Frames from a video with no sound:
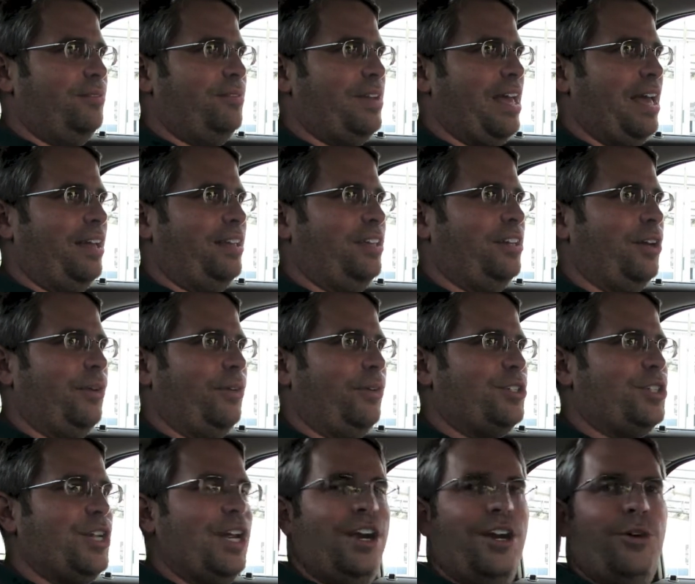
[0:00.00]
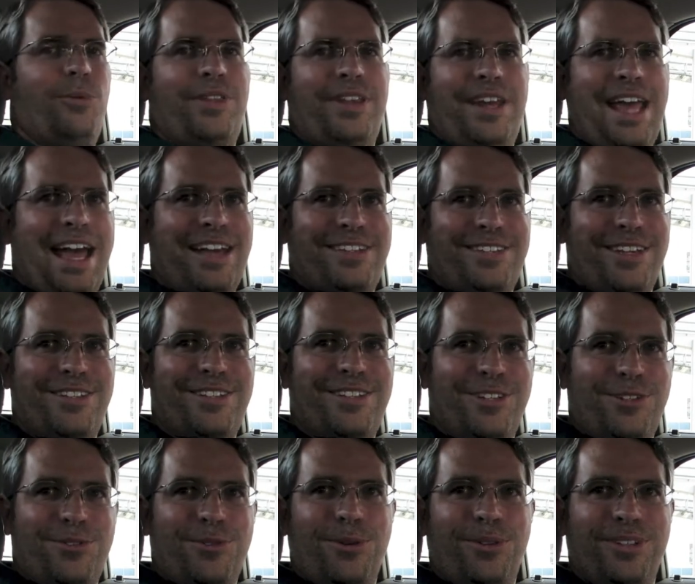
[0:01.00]
uh, you know, shared with an access
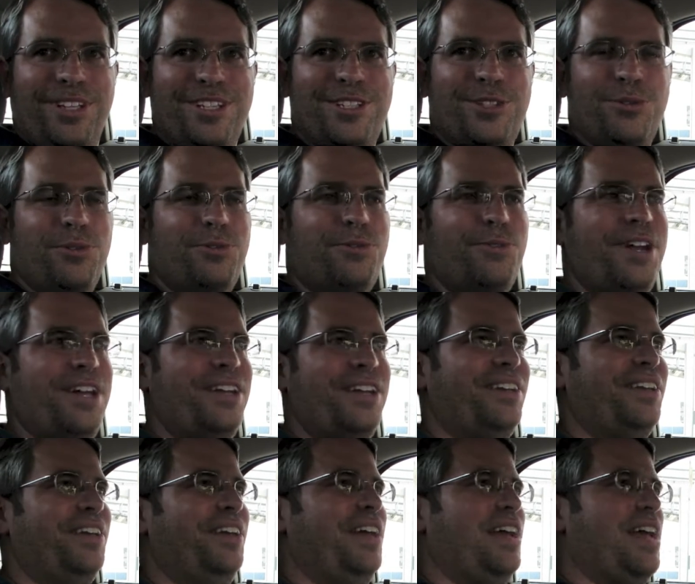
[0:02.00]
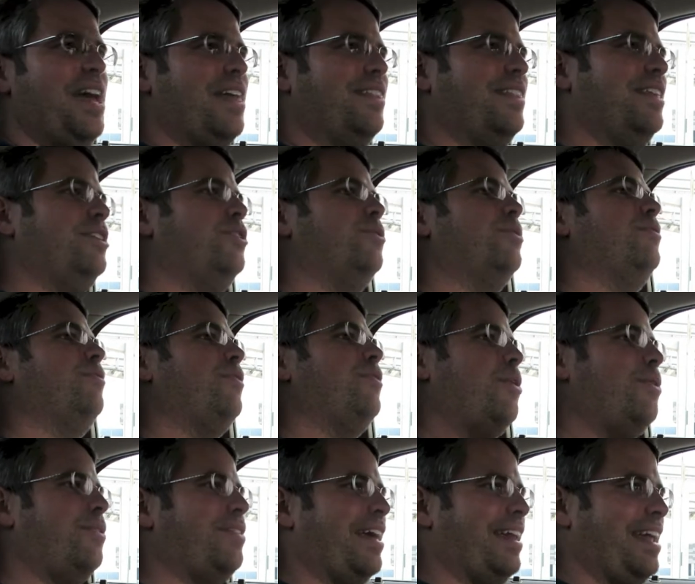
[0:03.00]
control list to a friend, and then you
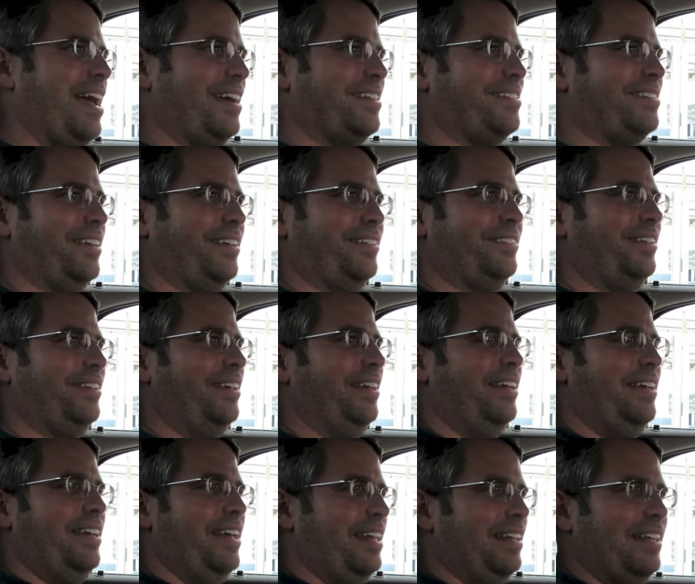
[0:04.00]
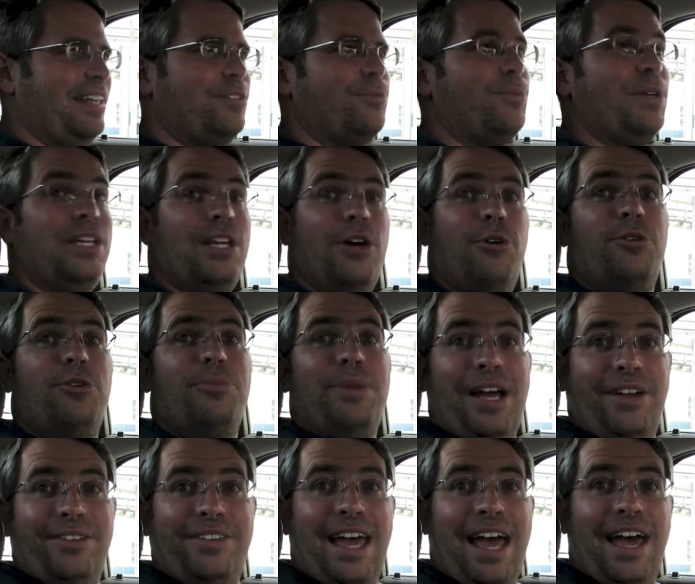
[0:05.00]
revoke that access, unless we know
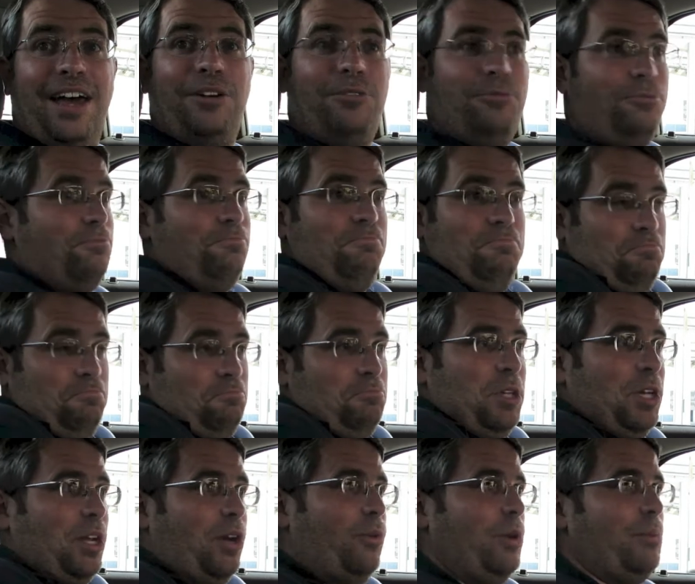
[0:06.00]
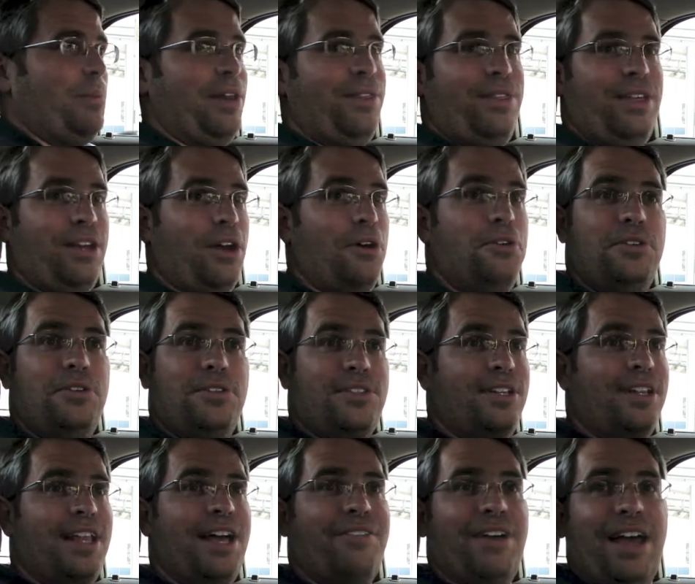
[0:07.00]
about that, you know, we might think, oh, you
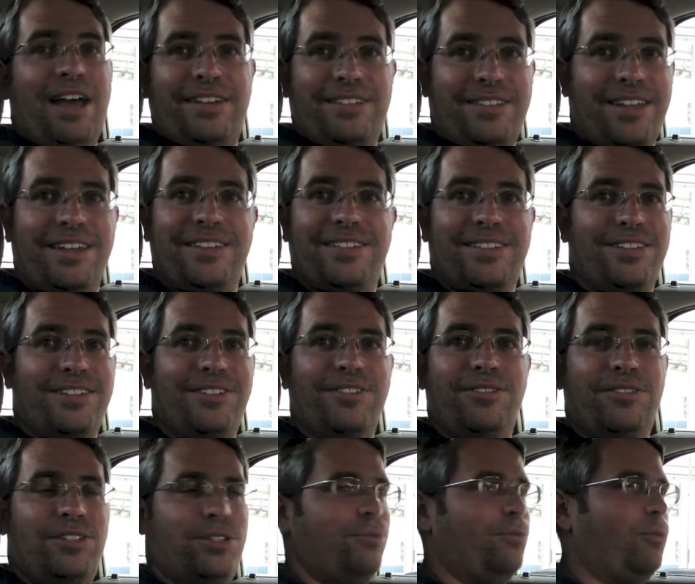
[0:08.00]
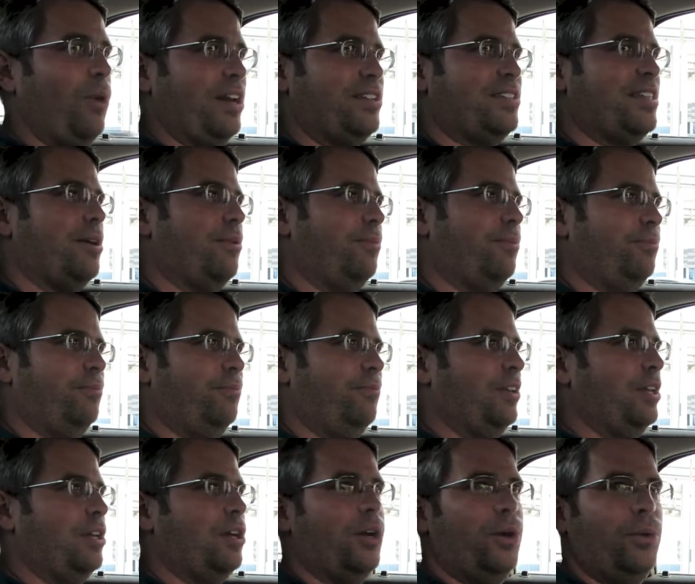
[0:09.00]
still have access to, to watch that
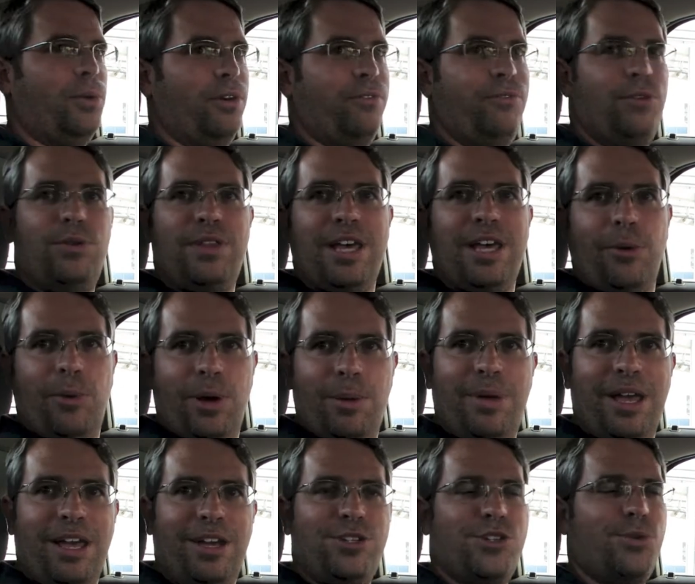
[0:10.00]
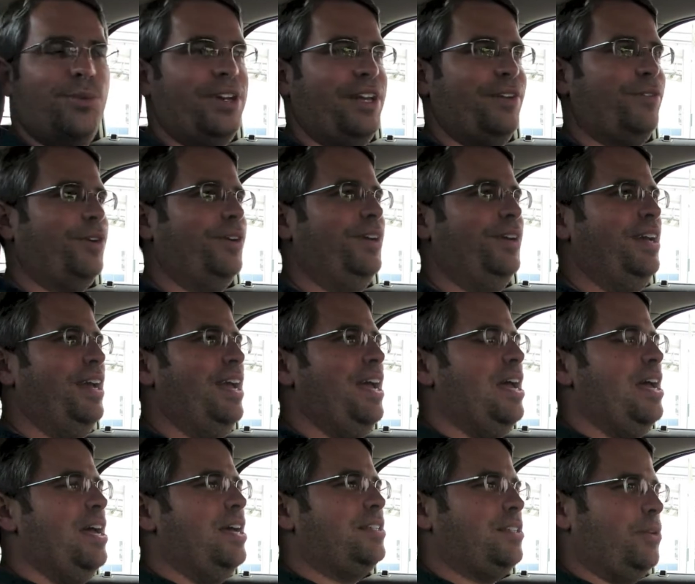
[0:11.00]
video or view that web page or whatever.
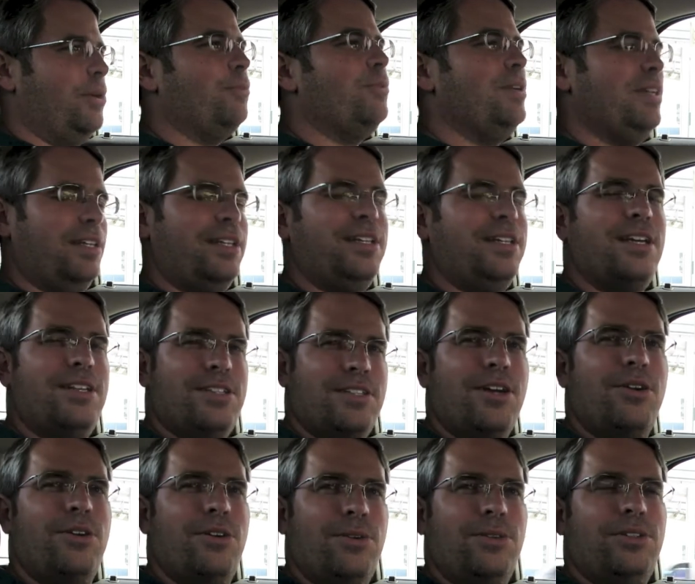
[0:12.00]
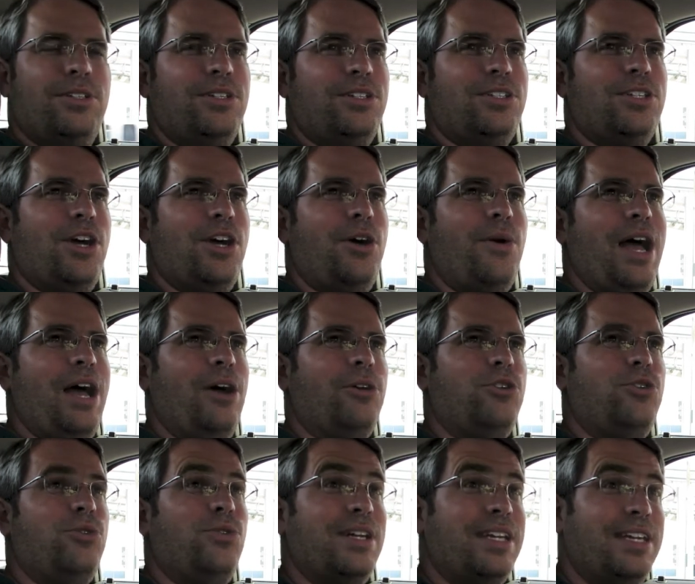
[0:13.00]
So it really does go to, to show how
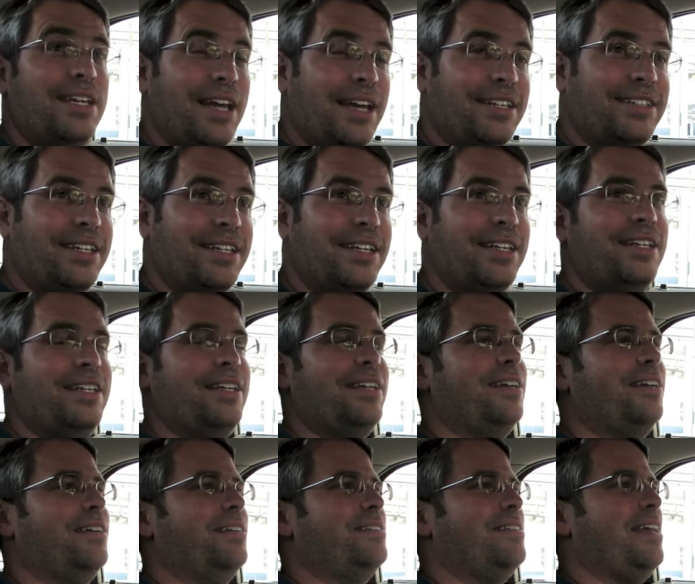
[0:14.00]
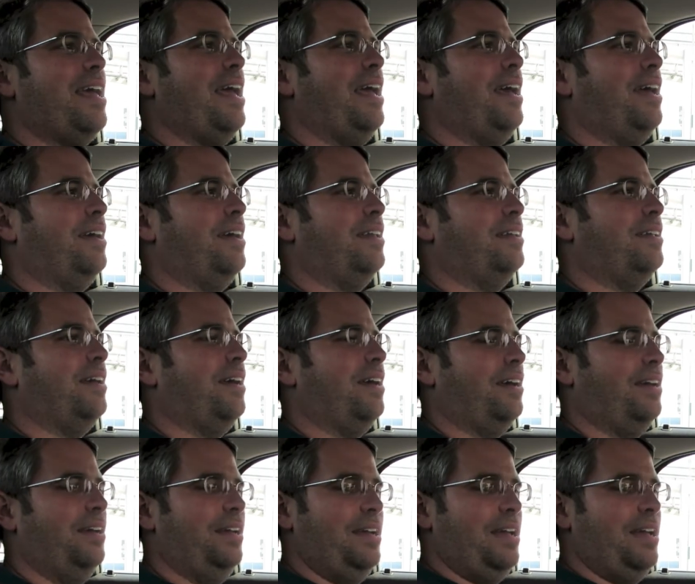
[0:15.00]
tricky identity is and uh,